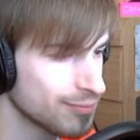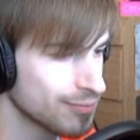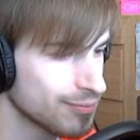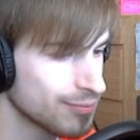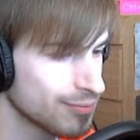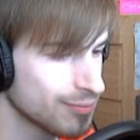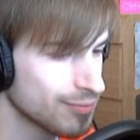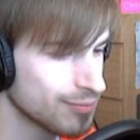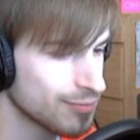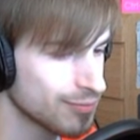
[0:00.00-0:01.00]

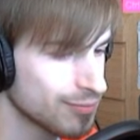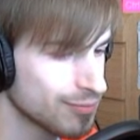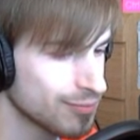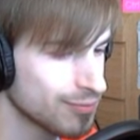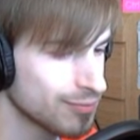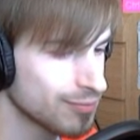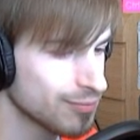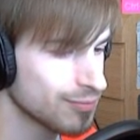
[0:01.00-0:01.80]
Nothing is said.